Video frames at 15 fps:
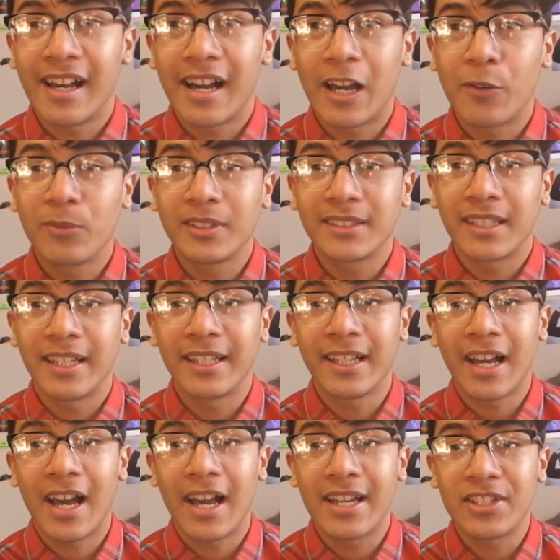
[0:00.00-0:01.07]
I was like,
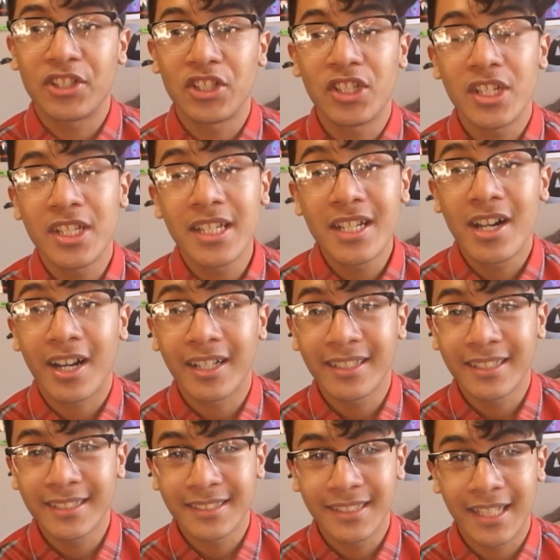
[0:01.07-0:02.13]
I cheated on
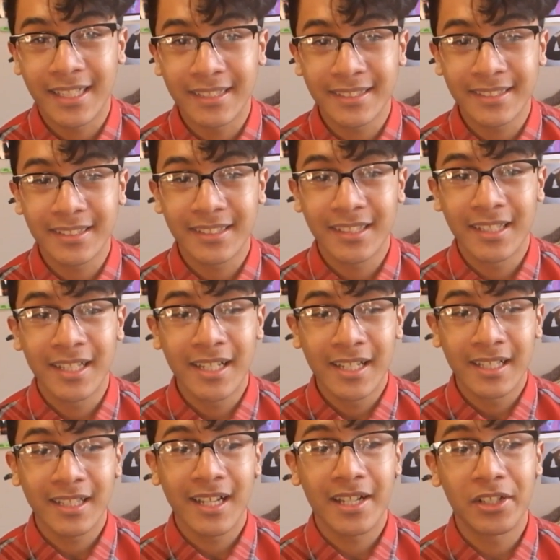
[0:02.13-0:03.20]
this test,
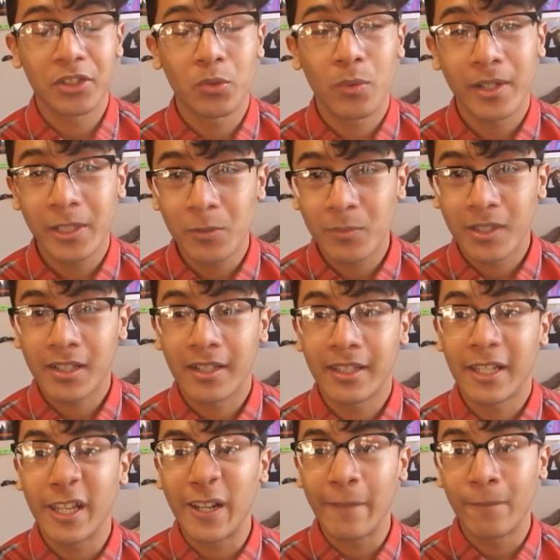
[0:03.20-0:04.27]
got a 21 on
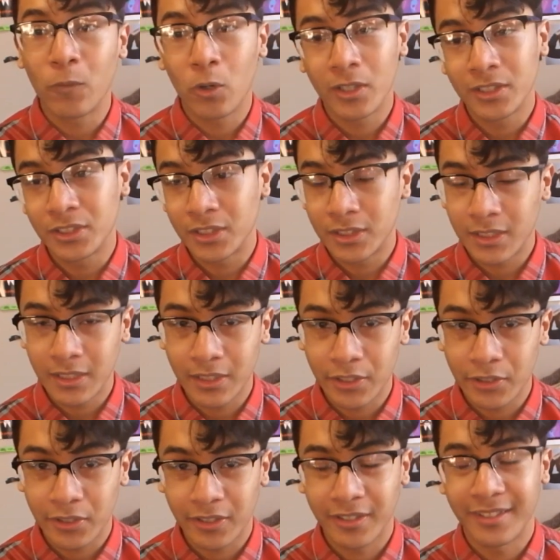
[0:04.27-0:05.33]
it, and I forged your
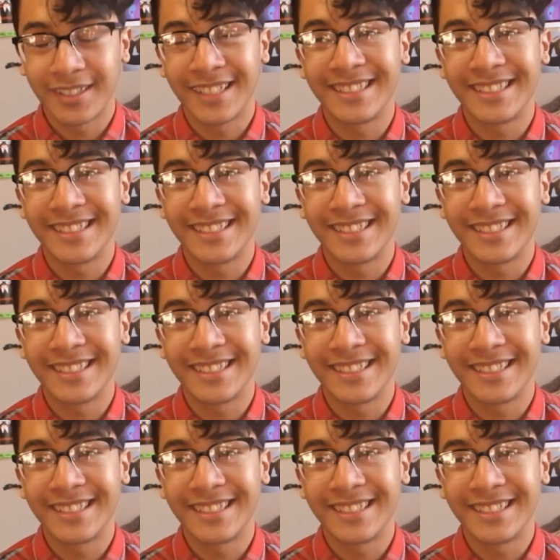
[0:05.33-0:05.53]
signature.